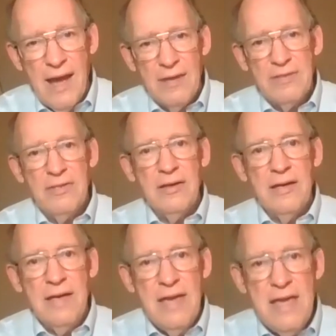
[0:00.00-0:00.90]
out
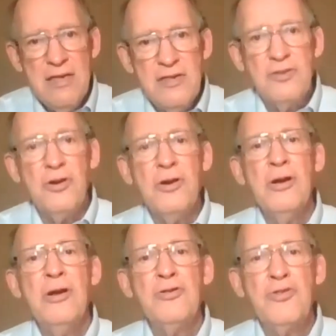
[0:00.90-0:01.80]
the
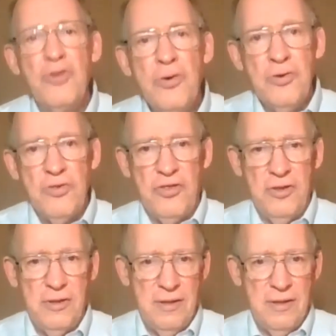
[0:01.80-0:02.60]
Easter truth